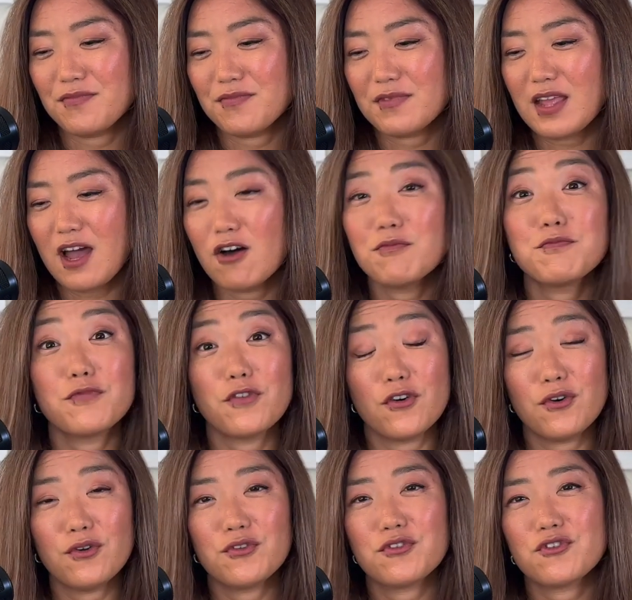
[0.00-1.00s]

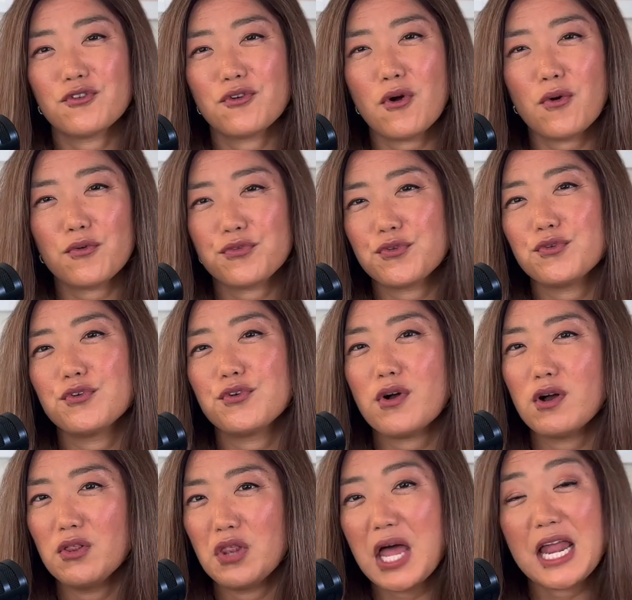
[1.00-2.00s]
helpful to go through
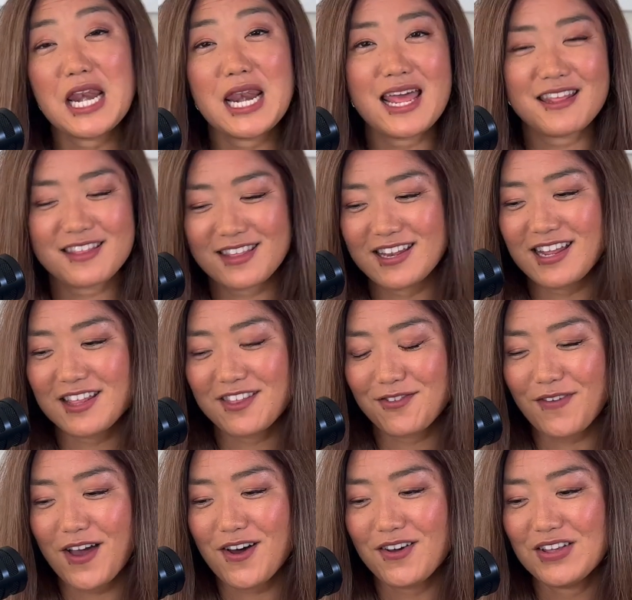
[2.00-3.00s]
online lesson as
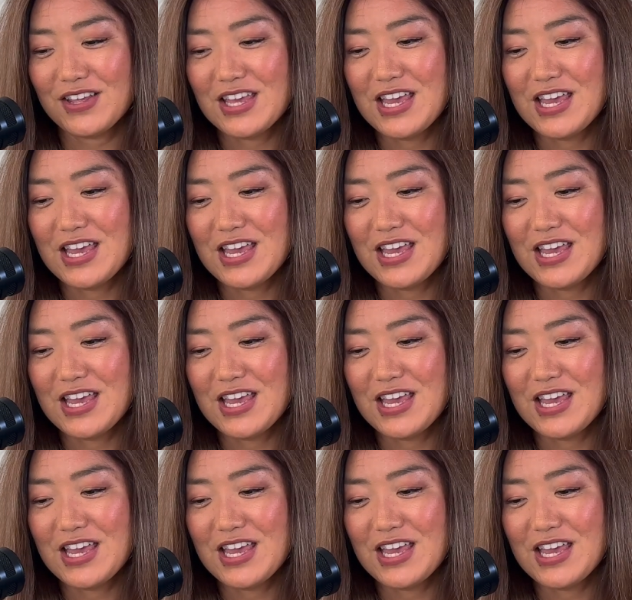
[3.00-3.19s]
well.